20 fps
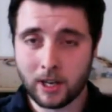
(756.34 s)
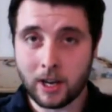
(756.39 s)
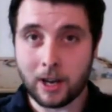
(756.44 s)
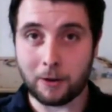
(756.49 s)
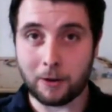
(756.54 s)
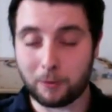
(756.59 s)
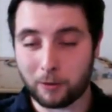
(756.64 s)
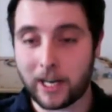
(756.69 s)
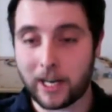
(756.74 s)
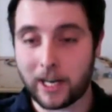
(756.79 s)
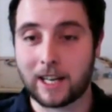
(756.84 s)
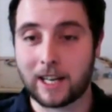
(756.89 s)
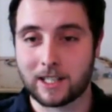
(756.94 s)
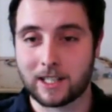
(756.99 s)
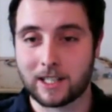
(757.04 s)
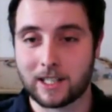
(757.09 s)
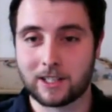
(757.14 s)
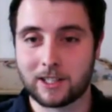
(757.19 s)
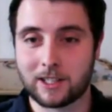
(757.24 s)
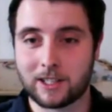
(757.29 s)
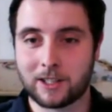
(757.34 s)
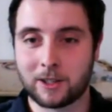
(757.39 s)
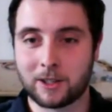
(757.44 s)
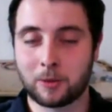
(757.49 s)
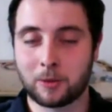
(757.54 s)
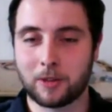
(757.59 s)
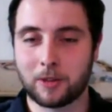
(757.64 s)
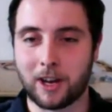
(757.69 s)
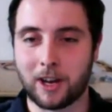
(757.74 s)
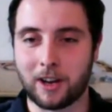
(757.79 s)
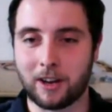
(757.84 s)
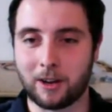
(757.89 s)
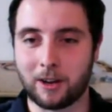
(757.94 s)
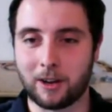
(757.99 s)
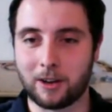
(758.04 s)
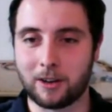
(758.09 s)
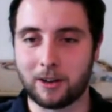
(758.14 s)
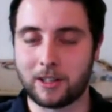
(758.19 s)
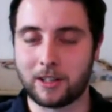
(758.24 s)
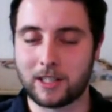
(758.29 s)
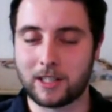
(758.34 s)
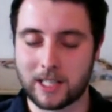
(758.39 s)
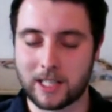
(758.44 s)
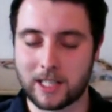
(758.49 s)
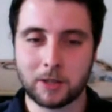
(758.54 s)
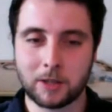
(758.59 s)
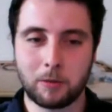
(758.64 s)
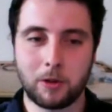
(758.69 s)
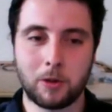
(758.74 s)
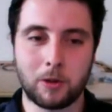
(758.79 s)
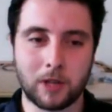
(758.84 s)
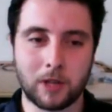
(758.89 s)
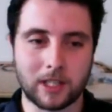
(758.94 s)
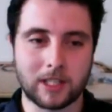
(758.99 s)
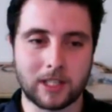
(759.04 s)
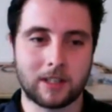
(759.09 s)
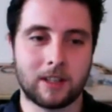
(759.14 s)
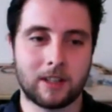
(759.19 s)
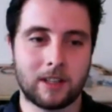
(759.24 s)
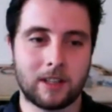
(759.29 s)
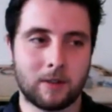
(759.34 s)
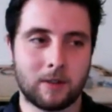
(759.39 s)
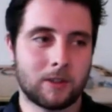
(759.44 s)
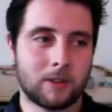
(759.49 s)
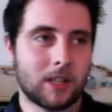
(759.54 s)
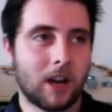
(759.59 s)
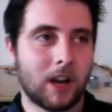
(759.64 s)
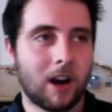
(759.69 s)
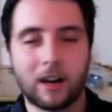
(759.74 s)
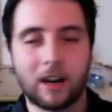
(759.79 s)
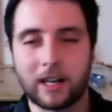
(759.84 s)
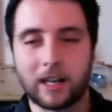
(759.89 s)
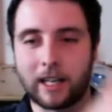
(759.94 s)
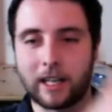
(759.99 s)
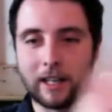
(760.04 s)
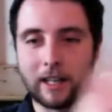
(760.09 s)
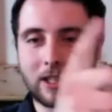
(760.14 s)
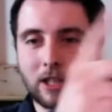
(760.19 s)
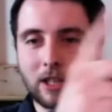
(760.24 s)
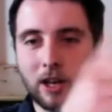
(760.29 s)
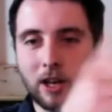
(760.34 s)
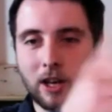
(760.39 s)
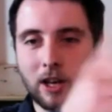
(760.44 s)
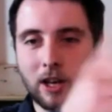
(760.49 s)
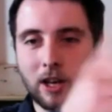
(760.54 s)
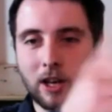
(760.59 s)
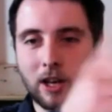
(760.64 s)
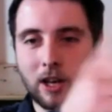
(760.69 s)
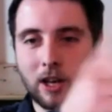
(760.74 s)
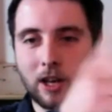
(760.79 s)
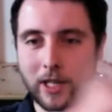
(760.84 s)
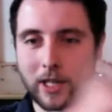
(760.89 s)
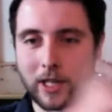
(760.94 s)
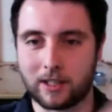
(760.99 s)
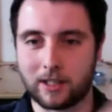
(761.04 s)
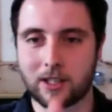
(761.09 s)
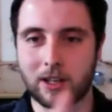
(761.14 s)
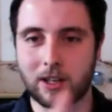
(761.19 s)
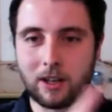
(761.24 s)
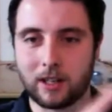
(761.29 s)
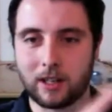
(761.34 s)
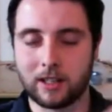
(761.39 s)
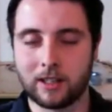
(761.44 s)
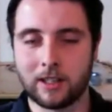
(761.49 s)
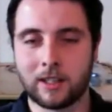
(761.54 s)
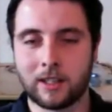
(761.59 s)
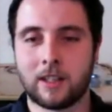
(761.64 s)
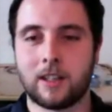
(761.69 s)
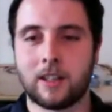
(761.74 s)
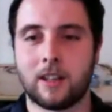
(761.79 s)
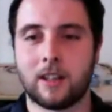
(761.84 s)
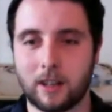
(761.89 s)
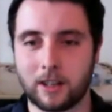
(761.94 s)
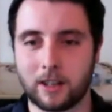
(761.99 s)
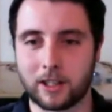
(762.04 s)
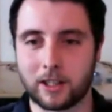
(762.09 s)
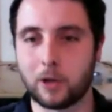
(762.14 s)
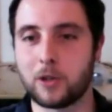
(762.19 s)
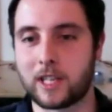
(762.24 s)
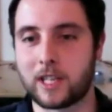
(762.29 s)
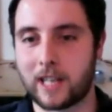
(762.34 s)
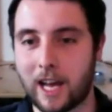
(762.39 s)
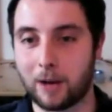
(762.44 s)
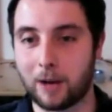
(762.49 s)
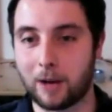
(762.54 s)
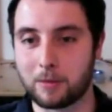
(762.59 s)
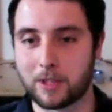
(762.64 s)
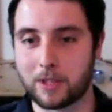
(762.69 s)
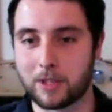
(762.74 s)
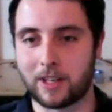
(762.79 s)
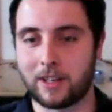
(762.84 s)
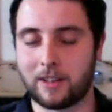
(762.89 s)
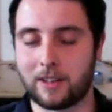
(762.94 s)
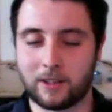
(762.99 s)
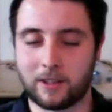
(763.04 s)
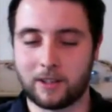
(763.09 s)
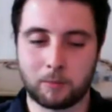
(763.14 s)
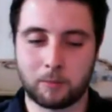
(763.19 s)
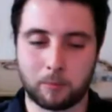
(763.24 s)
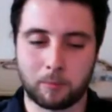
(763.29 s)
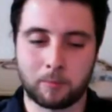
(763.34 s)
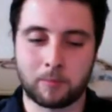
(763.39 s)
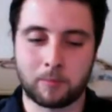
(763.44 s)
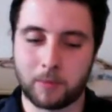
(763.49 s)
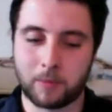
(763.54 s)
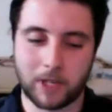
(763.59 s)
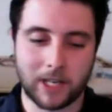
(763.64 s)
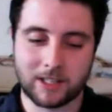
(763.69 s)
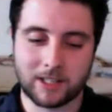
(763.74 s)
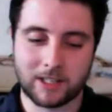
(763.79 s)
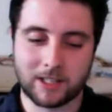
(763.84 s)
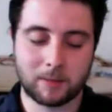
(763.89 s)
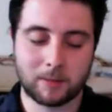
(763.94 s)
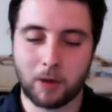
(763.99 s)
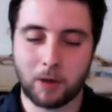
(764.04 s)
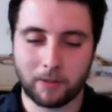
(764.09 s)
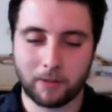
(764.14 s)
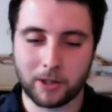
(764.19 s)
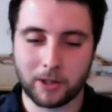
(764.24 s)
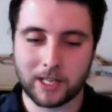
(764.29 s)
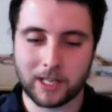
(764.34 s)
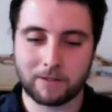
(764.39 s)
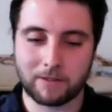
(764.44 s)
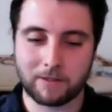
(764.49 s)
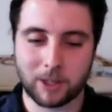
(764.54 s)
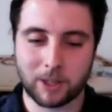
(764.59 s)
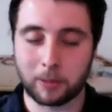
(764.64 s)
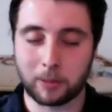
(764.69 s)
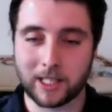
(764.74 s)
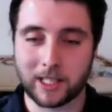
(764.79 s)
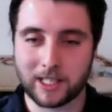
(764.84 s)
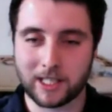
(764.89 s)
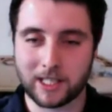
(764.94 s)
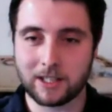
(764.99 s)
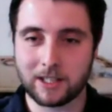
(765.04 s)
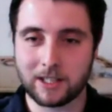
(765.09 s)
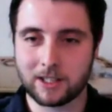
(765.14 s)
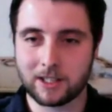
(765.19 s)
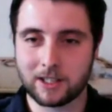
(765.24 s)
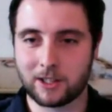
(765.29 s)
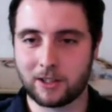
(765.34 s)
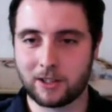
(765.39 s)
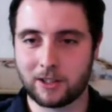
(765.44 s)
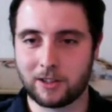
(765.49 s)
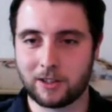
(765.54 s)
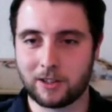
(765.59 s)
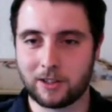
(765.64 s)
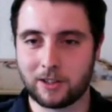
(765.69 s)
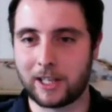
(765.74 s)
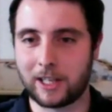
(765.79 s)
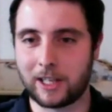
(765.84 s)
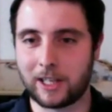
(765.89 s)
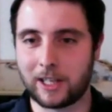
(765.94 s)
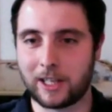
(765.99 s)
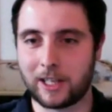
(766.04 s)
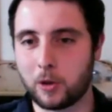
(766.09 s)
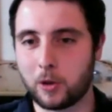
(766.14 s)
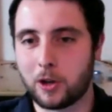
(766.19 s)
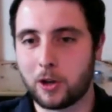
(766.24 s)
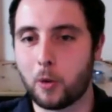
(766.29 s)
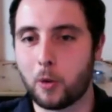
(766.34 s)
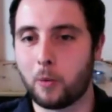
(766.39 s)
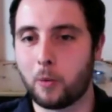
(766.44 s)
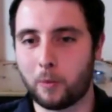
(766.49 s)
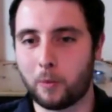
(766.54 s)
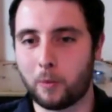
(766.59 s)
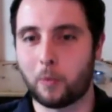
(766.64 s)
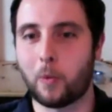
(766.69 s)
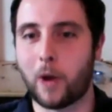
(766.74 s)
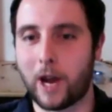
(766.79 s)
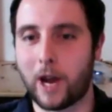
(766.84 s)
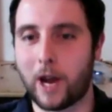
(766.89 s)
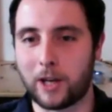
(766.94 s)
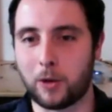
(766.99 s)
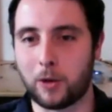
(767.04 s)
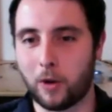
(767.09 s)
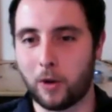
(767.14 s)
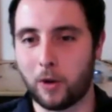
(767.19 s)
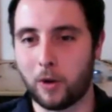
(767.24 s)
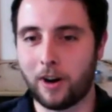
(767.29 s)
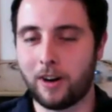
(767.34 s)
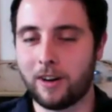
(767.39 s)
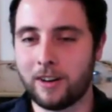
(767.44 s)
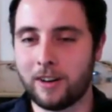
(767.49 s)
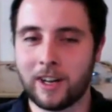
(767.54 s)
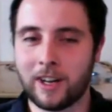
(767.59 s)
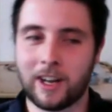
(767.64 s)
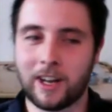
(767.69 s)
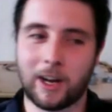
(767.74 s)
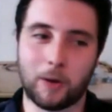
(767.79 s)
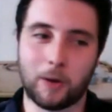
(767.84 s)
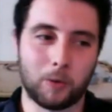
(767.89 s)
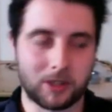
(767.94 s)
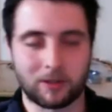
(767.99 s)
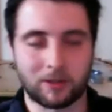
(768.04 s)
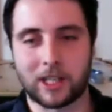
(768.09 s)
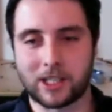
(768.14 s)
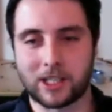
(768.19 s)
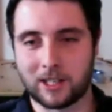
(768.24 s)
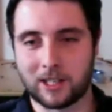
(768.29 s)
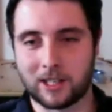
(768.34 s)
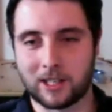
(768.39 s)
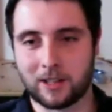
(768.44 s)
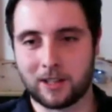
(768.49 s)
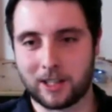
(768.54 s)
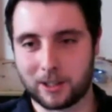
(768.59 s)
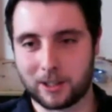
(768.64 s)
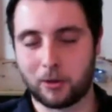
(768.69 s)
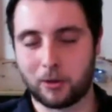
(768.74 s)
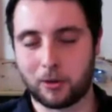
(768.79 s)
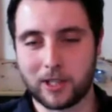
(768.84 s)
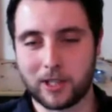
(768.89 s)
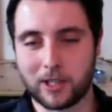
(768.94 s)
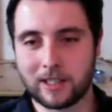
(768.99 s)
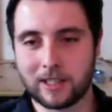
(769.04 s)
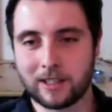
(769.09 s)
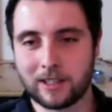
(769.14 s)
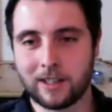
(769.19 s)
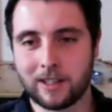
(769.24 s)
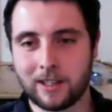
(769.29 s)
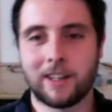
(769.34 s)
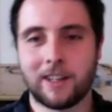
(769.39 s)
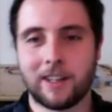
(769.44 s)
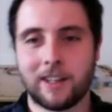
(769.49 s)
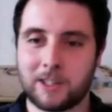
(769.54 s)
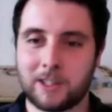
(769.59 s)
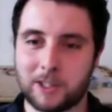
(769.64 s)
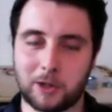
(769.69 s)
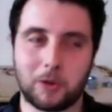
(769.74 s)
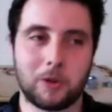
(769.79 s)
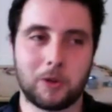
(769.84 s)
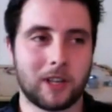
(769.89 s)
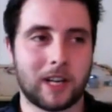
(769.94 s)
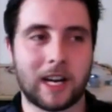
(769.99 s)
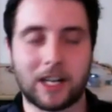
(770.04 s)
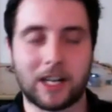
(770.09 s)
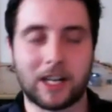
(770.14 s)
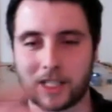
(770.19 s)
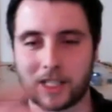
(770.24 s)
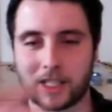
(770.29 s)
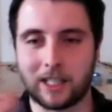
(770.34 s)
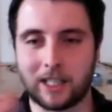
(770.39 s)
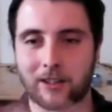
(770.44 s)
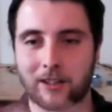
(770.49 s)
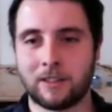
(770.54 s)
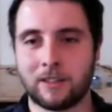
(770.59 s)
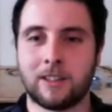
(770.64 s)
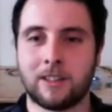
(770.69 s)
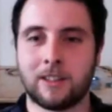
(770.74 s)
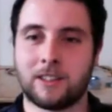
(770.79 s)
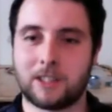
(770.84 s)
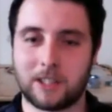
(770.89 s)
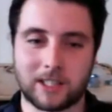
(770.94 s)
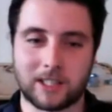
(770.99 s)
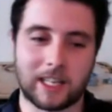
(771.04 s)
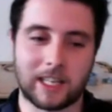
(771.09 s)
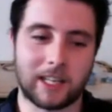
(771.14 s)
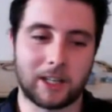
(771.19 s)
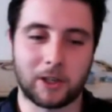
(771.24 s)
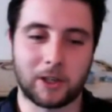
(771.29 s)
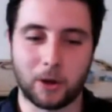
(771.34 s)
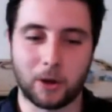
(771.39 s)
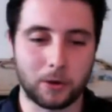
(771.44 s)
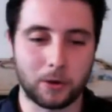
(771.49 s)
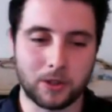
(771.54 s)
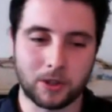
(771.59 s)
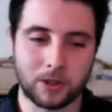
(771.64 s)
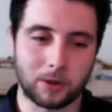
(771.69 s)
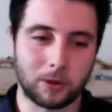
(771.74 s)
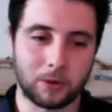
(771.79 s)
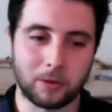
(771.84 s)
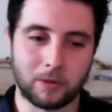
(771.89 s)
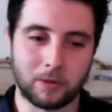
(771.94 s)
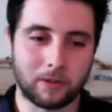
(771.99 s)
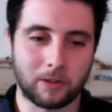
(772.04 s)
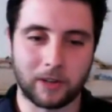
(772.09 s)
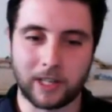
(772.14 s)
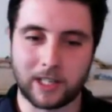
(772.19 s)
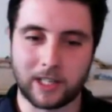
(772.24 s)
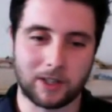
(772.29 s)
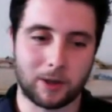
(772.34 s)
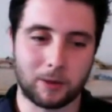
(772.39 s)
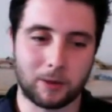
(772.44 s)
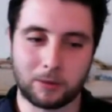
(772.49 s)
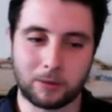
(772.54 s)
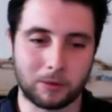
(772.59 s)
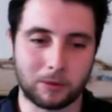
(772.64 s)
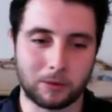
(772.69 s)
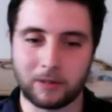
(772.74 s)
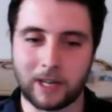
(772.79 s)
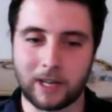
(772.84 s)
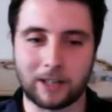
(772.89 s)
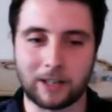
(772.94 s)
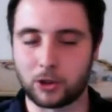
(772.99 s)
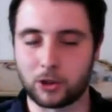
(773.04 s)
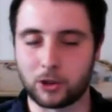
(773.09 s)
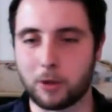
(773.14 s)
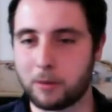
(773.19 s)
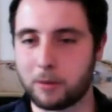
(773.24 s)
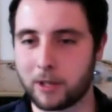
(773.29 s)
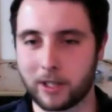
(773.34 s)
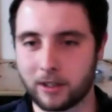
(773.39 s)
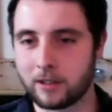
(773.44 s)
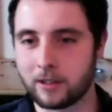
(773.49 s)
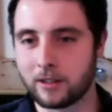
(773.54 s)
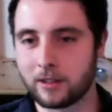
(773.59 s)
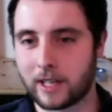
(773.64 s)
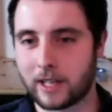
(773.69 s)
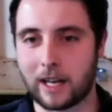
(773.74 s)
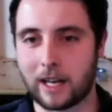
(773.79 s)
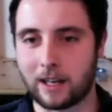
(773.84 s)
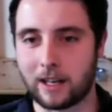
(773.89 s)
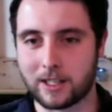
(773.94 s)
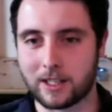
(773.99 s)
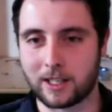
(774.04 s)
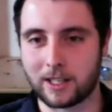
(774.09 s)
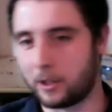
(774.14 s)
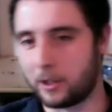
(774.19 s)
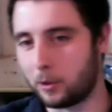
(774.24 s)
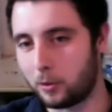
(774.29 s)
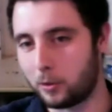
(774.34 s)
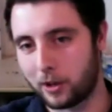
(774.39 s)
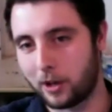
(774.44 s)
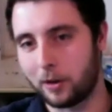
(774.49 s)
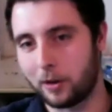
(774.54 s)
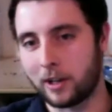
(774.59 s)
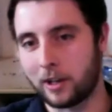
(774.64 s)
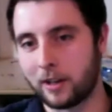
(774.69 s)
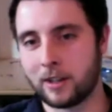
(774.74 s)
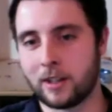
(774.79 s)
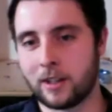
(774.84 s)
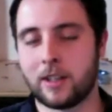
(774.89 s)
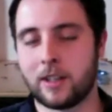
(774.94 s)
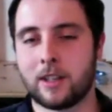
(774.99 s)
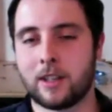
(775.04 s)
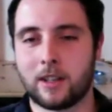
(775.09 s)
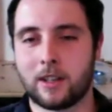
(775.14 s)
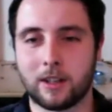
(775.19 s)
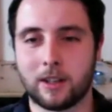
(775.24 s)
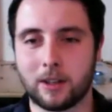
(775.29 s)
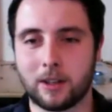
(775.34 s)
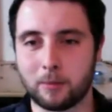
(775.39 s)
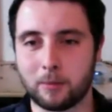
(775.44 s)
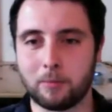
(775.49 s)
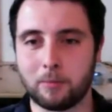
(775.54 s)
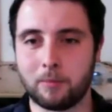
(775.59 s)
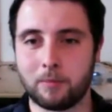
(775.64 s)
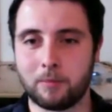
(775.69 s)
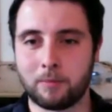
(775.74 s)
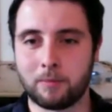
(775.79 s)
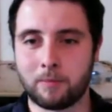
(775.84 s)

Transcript: a three axis Uh, system, you could target certain points in the sky uh, using the app. So that, because smartphones have so many sensors, it, you can know where you are and what direction it's pointing. So you could actually just say, go to, for example, Andromeda Galaxy, and it will go there. Um,